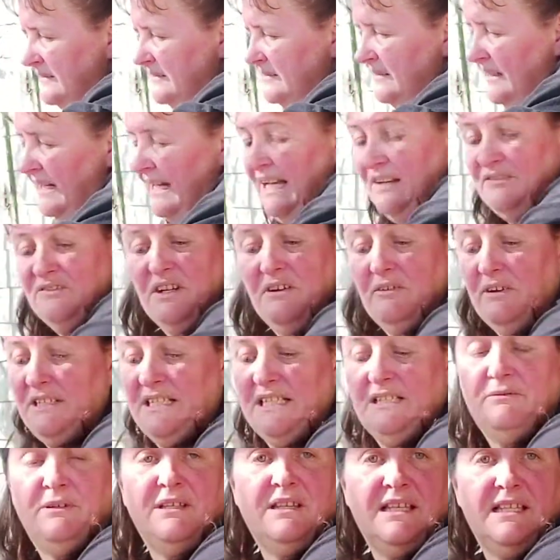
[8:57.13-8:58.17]
I have no idea
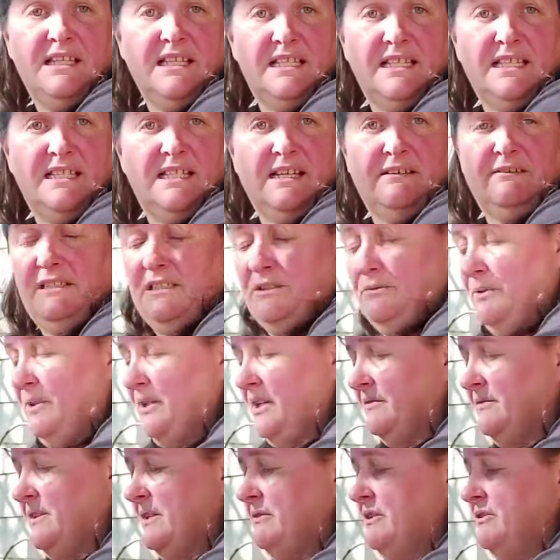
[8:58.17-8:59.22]
whether this is going to work.
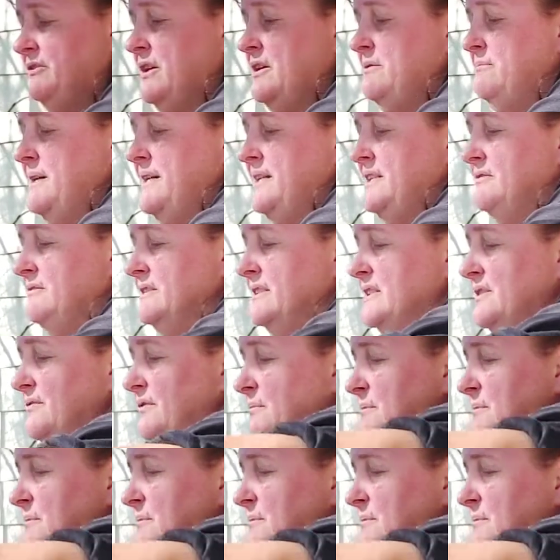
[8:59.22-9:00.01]
I've never grown mandarins from